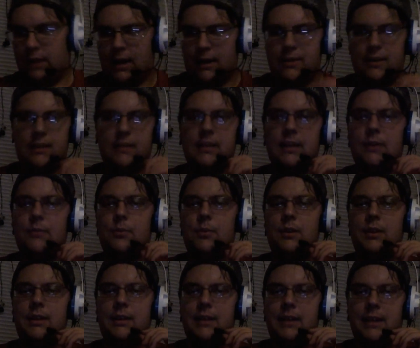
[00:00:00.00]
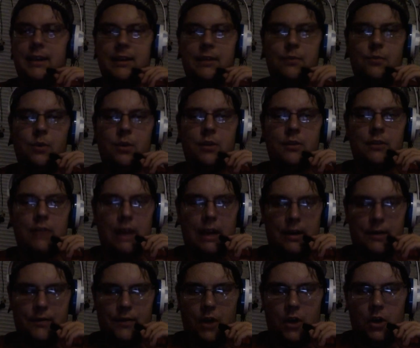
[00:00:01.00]
I think they really did get worse
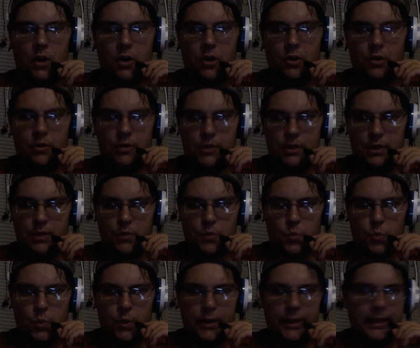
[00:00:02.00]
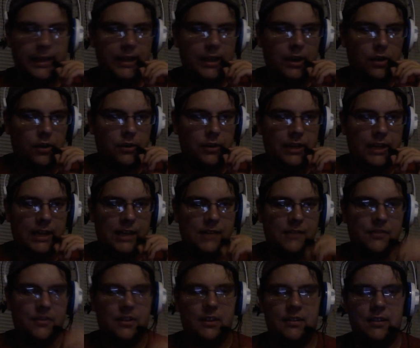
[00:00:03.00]
out of all the
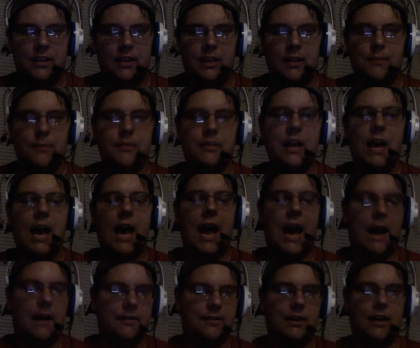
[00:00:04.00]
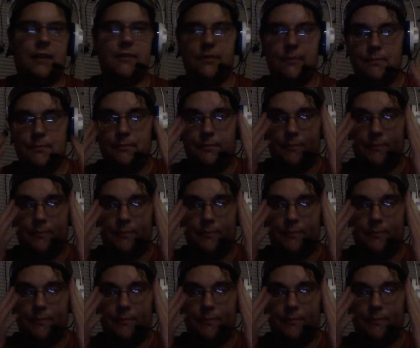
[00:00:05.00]
NFC teams outside,